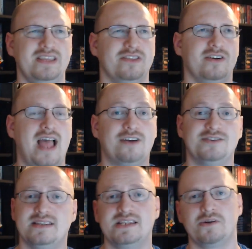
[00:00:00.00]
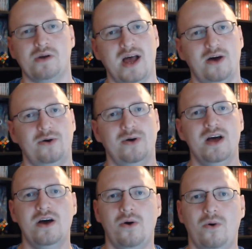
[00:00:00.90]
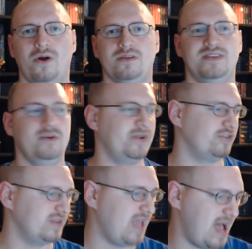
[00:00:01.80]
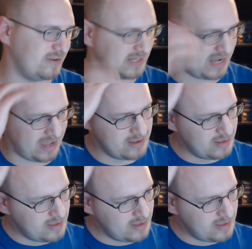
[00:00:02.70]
either Yakuza 0 or the original Yakuza.